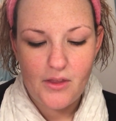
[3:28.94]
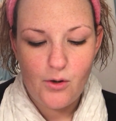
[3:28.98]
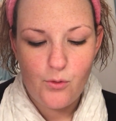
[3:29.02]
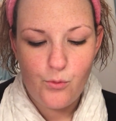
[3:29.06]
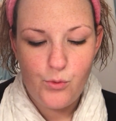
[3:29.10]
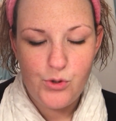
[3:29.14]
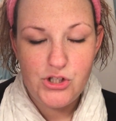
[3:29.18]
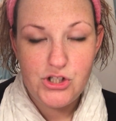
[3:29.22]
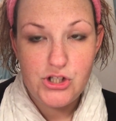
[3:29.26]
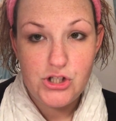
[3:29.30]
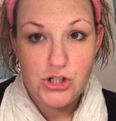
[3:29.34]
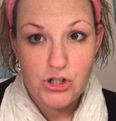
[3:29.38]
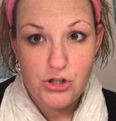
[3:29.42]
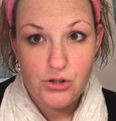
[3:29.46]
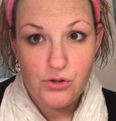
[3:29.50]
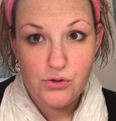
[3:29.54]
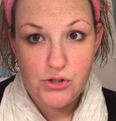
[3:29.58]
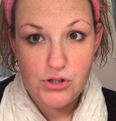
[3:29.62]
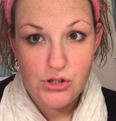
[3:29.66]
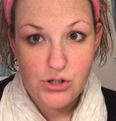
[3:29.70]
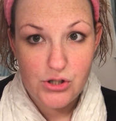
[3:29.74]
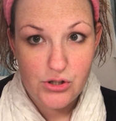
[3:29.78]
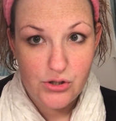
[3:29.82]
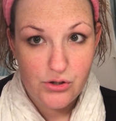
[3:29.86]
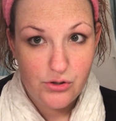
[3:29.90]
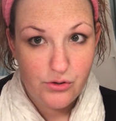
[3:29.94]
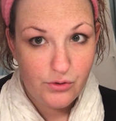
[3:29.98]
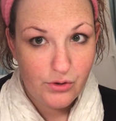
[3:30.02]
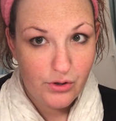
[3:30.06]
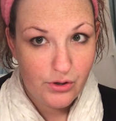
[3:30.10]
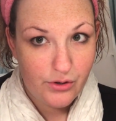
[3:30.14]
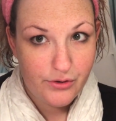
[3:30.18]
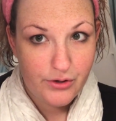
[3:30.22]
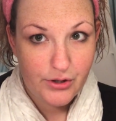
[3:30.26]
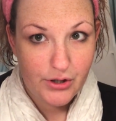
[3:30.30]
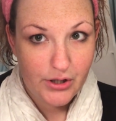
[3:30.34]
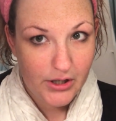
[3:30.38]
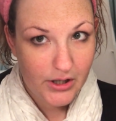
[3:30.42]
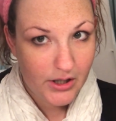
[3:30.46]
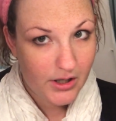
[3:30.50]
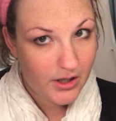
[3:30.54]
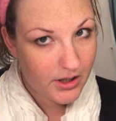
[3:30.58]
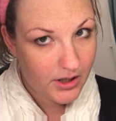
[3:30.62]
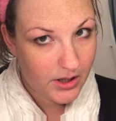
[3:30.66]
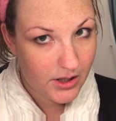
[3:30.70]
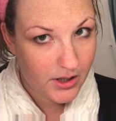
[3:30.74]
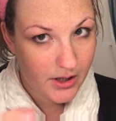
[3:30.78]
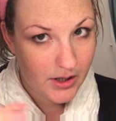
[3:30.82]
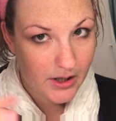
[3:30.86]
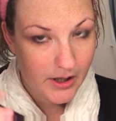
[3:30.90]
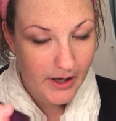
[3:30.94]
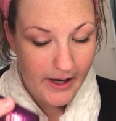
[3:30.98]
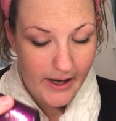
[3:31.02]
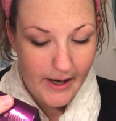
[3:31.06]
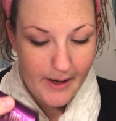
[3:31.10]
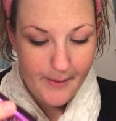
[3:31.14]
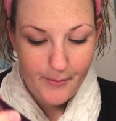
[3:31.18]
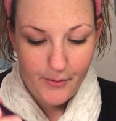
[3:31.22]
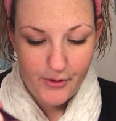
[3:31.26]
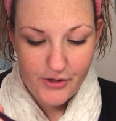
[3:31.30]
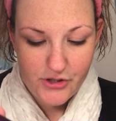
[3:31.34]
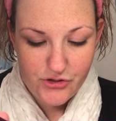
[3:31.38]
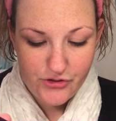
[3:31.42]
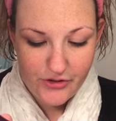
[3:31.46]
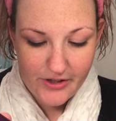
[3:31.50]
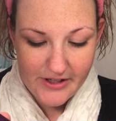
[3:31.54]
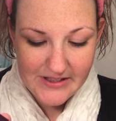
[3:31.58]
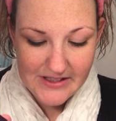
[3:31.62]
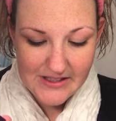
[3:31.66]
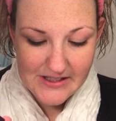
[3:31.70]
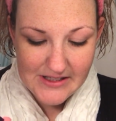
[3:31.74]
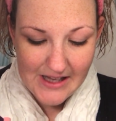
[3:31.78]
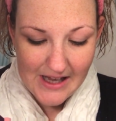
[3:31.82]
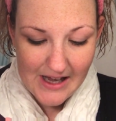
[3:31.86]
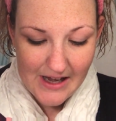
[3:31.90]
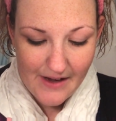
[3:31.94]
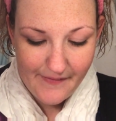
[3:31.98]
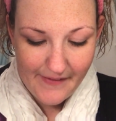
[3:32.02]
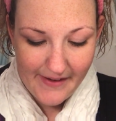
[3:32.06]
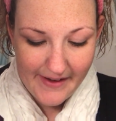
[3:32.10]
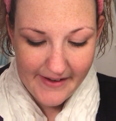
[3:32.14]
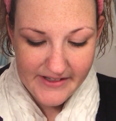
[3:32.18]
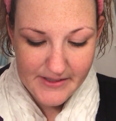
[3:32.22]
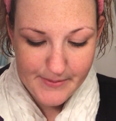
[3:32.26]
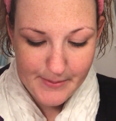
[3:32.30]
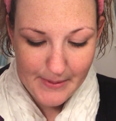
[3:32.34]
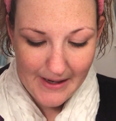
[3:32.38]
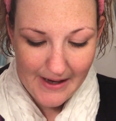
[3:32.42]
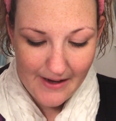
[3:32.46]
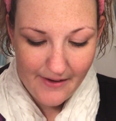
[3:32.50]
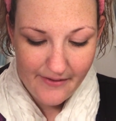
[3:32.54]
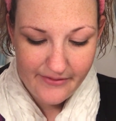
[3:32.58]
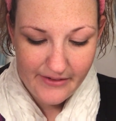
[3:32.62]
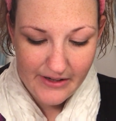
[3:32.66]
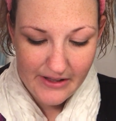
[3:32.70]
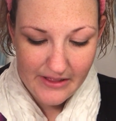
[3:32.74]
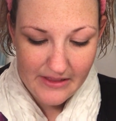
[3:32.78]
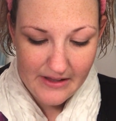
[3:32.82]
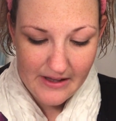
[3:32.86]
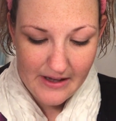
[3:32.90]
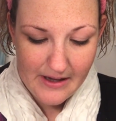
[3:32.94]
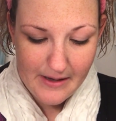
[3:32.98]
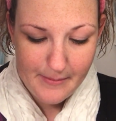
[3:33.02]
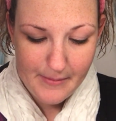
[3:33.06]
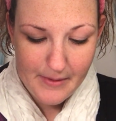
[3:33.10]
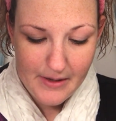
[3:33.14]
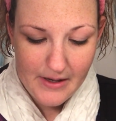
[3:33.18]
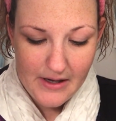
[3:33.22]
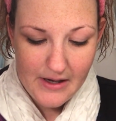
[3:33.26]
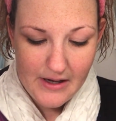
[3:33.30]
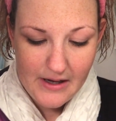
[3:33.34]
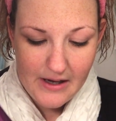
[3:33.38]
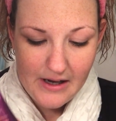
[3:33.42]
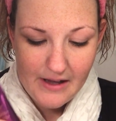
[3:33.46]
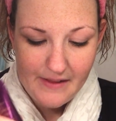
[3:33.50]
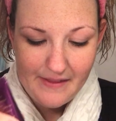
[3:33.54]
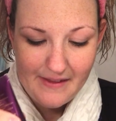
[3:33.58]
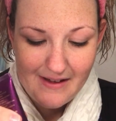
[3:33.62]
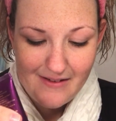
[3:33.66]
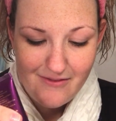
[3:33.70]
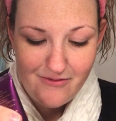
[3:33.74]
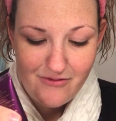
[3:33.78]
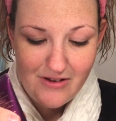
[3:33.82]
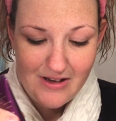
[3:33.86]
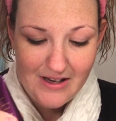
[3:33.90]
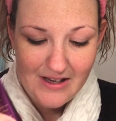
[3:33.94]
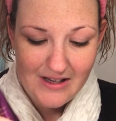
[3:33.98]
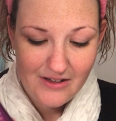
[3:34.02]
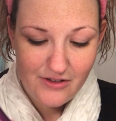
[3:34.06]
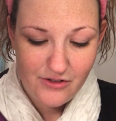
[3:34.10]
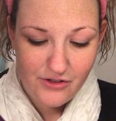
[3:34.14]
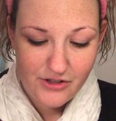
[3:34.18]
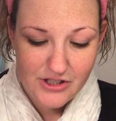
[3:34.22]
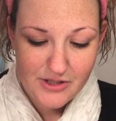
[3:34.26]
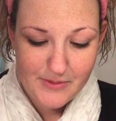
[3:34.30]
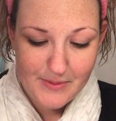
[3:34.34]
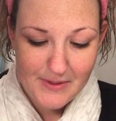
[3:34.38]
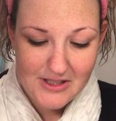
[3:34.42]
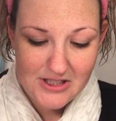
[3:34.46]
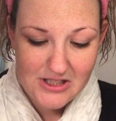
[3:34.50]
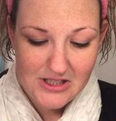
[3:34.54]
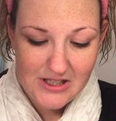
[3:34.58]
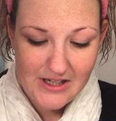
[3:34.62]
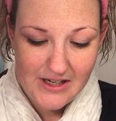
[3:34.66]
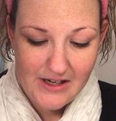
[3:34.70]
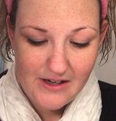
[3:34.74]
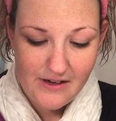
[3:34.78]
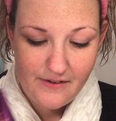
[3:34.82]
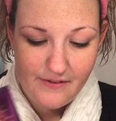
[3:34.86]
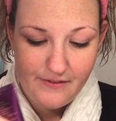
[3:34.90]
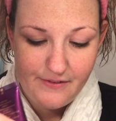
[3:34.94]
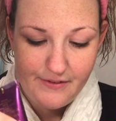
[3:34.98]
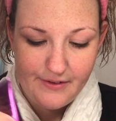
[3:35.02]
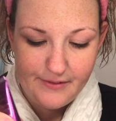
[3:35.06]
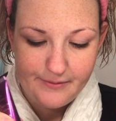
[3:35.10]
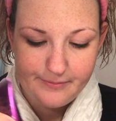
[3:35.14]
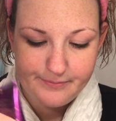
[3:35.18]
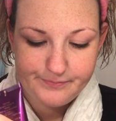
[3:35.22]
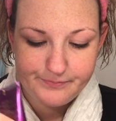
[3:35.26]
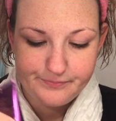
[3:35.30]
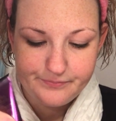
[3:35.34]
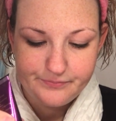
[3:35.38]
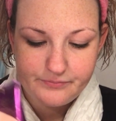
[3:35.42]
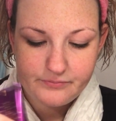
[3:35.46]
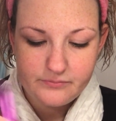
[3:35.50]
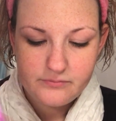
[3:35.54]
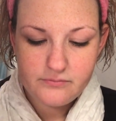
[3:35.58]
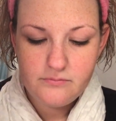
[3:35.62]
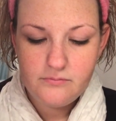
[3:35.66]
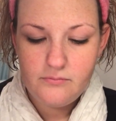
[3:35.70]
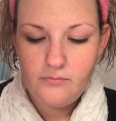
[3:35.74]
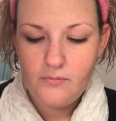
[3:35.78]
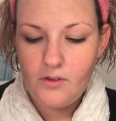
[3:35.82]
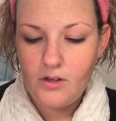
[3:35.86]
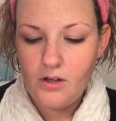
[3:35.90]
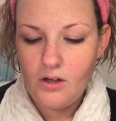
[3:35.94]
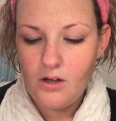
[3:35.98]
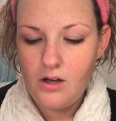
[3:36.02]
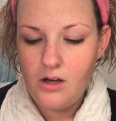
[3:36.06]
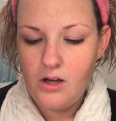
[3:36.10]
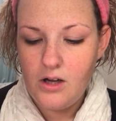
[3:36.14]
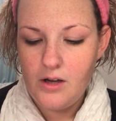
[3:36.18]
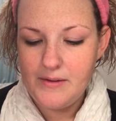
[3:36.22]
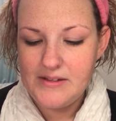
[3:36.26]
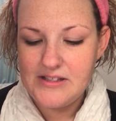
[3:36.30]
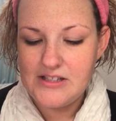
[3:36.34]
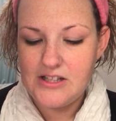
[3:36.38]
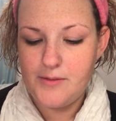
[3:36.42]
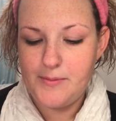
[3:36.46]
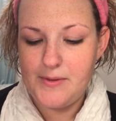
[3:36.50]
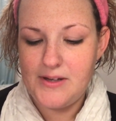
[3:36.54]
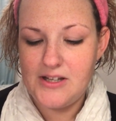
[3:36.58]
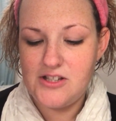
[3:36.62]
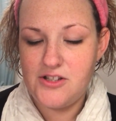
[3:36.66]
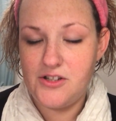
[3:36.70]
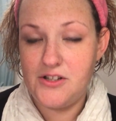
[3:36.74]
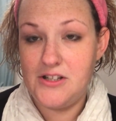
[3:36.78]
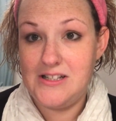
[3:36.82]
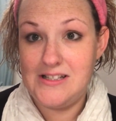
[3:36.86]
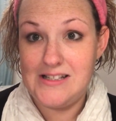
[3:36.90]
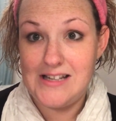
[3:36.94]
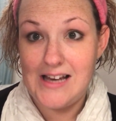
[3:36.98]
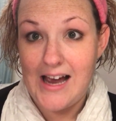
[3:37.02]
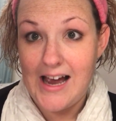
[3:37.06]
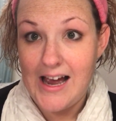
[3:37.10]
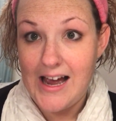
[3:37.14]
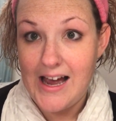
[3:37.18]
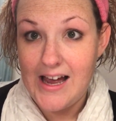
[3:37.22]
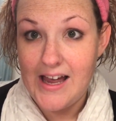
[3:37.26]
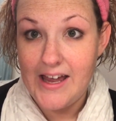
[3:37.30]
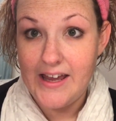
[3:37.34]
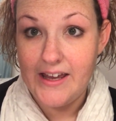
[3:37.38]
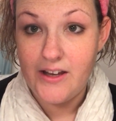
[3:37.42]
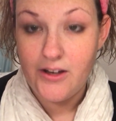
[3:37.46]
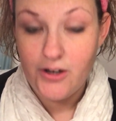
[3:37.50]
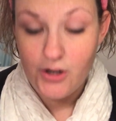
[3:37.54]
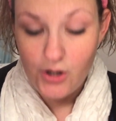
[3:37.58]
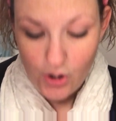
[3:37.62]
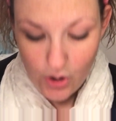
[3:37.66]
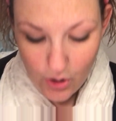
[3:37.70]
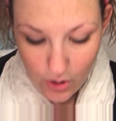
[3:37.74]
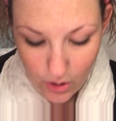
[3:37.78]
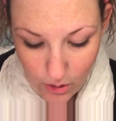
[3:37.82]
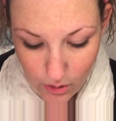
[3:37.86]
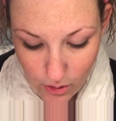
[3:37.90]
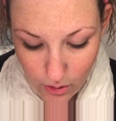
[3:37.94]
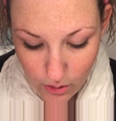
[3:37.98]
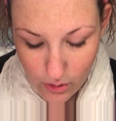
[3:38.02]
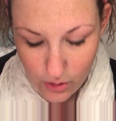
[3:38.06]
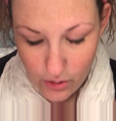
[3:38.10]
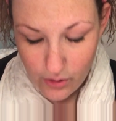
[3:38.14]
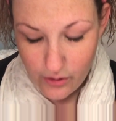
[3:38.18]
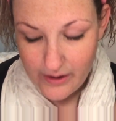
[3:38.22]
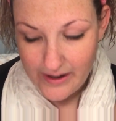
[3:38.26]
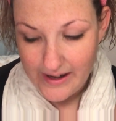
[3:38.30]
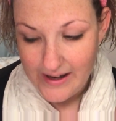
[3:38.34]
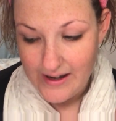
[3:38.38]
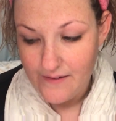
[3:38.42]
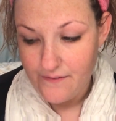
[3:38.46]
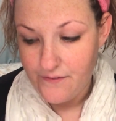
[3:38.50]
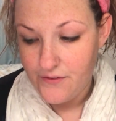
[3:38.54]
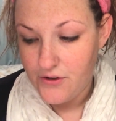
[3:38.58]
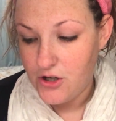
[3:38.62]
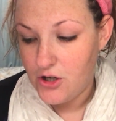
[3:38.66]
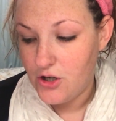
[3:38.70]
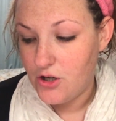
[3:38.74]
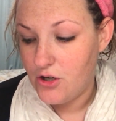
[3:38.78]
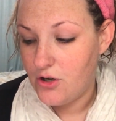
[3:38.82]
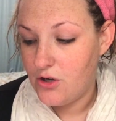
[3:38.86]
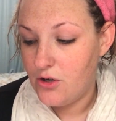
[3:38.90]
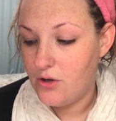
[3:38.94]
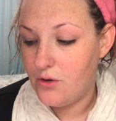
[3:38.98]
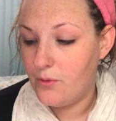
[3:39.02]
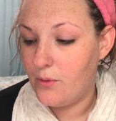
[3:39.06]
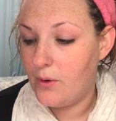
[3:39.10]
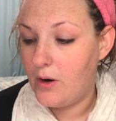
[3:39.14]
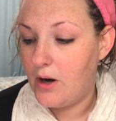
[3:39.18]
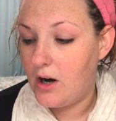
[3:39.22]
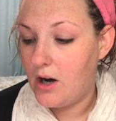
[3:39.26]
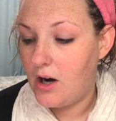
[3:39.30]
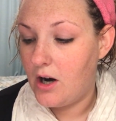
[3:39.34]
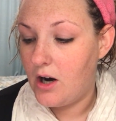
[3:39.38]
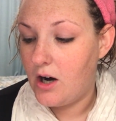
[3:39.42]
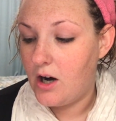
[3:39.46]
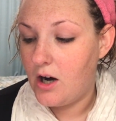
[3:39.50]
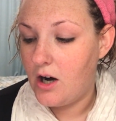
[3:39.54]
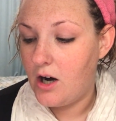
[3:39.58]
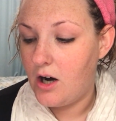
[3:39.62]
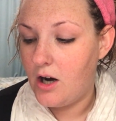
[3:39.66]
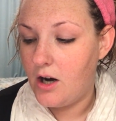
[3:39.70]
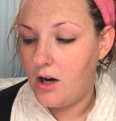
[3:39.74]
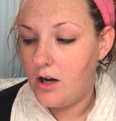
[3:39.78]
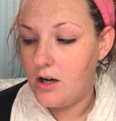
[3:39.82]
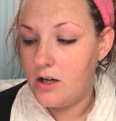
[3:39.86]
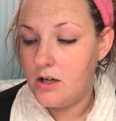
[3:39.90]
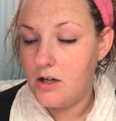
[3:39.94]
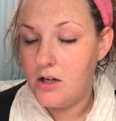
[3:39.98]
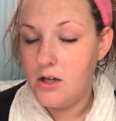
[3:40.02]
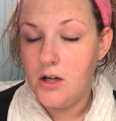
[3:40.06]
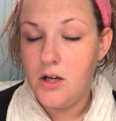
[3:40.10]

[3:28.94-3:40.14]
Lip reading: We do other moisturisers that have SPF in them, and they're really good, especially if it's going to be a sunny day, or if you are